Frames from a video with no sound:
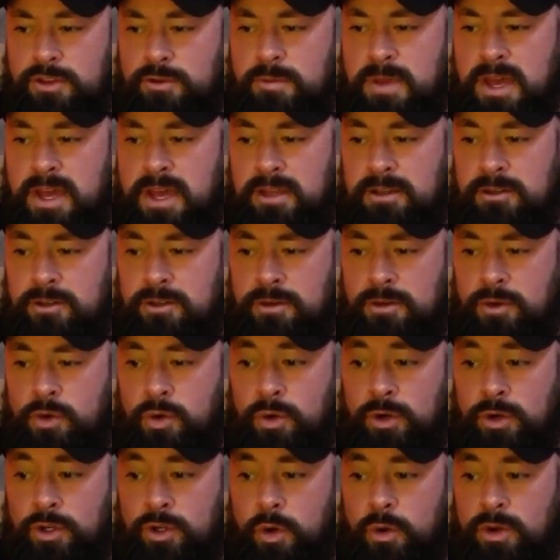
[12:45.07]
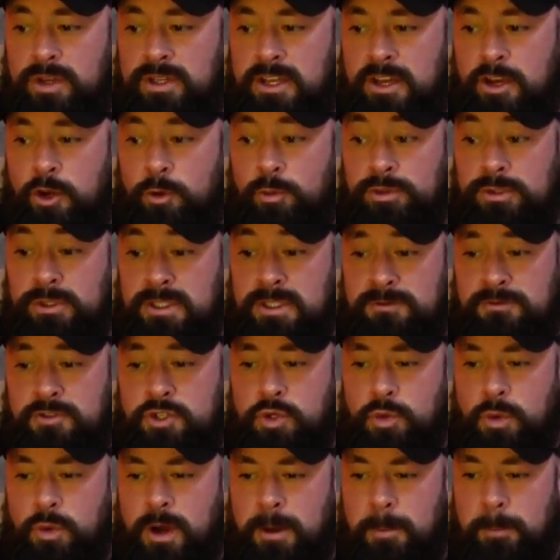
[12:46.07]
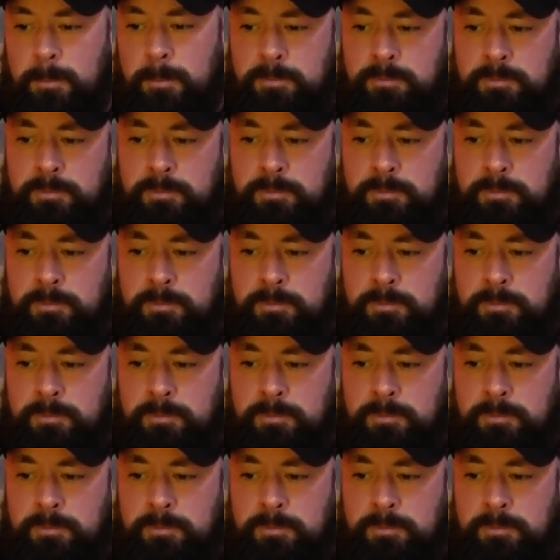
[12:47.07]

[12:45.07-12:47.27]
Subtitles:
men who are going to help lift you up.